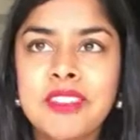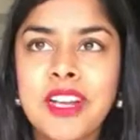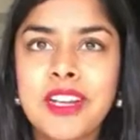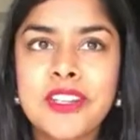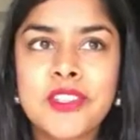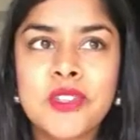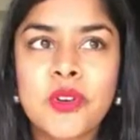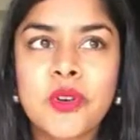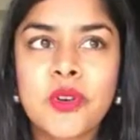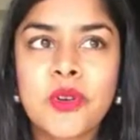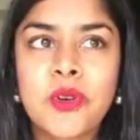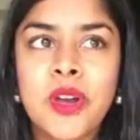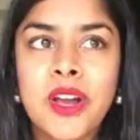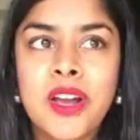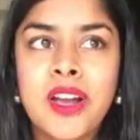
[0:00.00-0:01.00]
And so
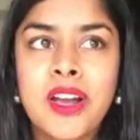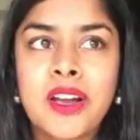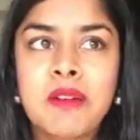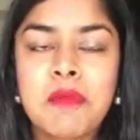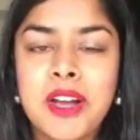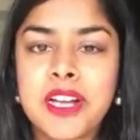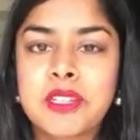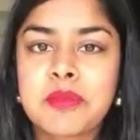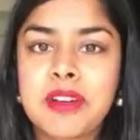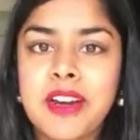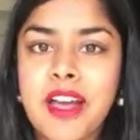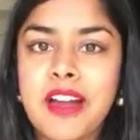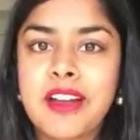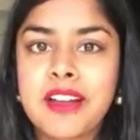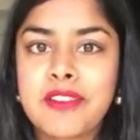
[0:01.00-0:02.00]
my husband and
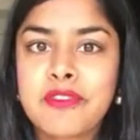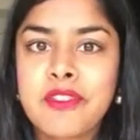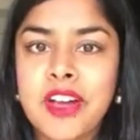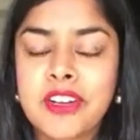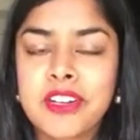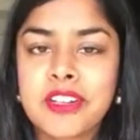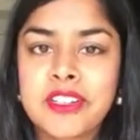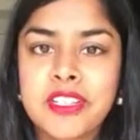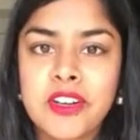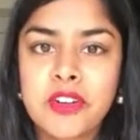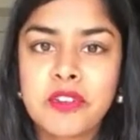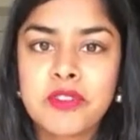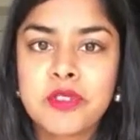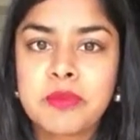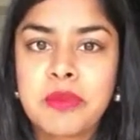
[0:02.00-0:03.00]
I found
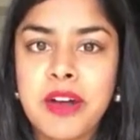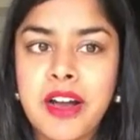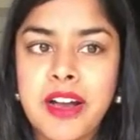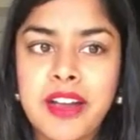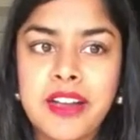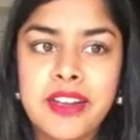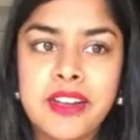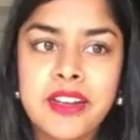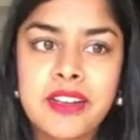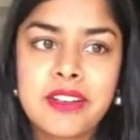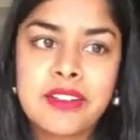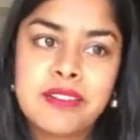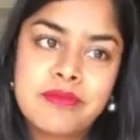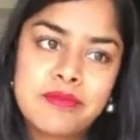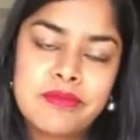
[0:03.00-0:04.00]
ourselves by
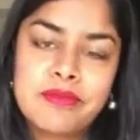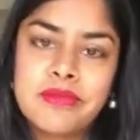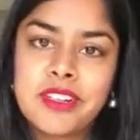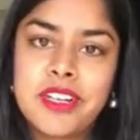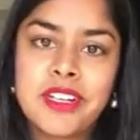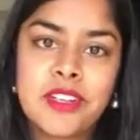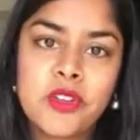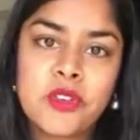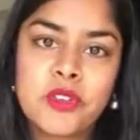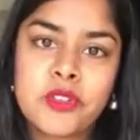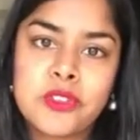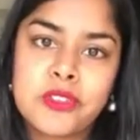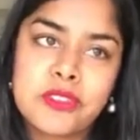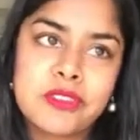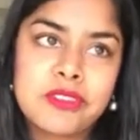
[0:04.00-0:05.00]
a
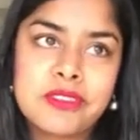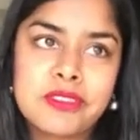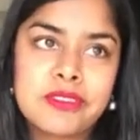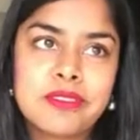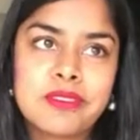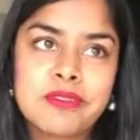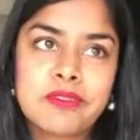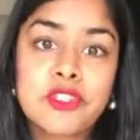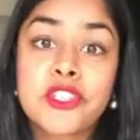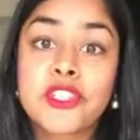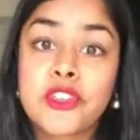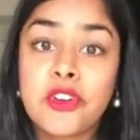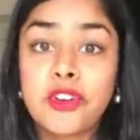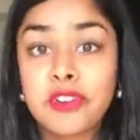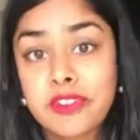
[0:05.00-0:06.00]
local
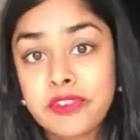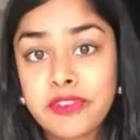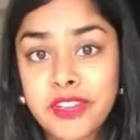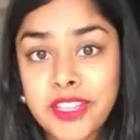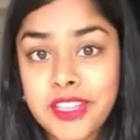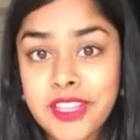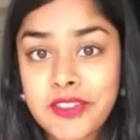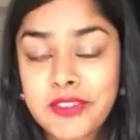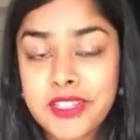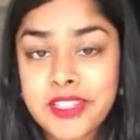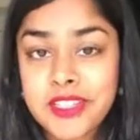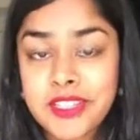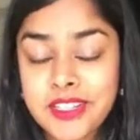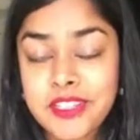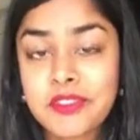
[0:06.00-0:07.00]
reserve, and
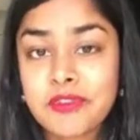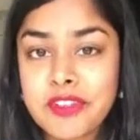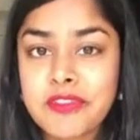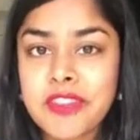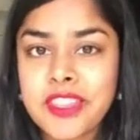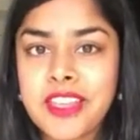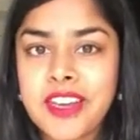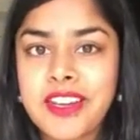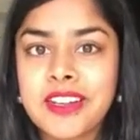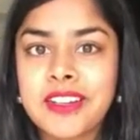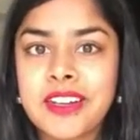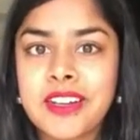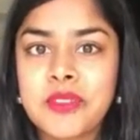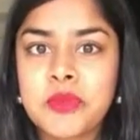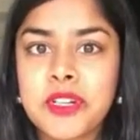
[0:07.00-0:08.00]
there's a river there,
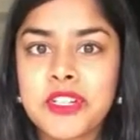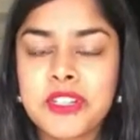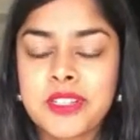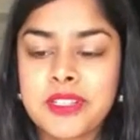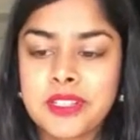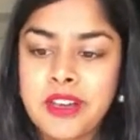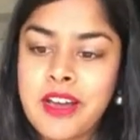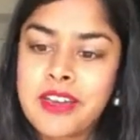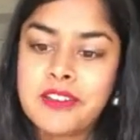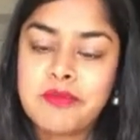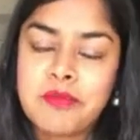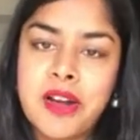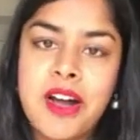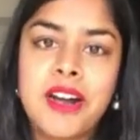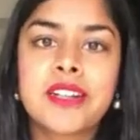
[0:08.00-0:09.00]
and we just kind of
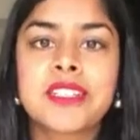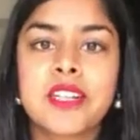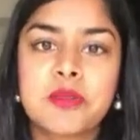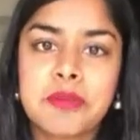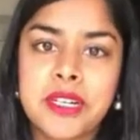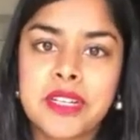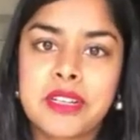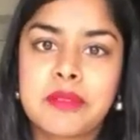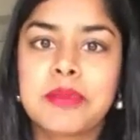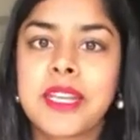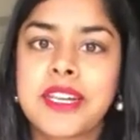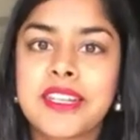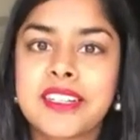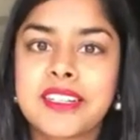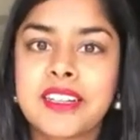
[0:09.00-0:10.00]
parked our picnic
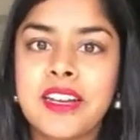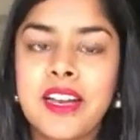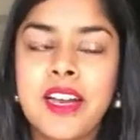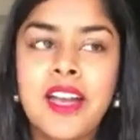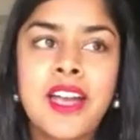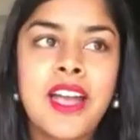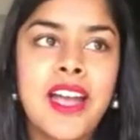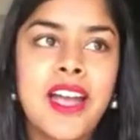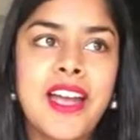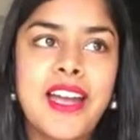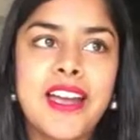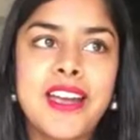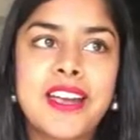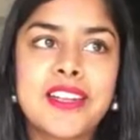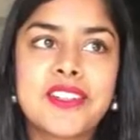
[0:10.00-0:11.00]
blanket
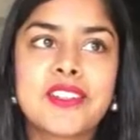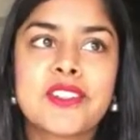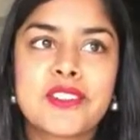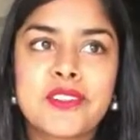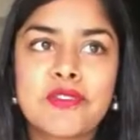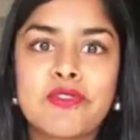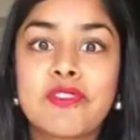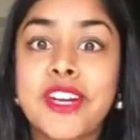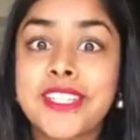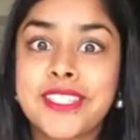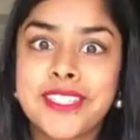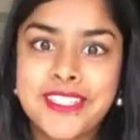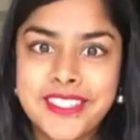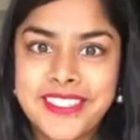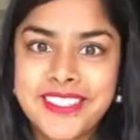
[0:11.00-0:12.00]
and
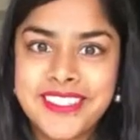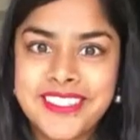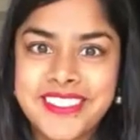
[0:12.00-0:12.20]
rested.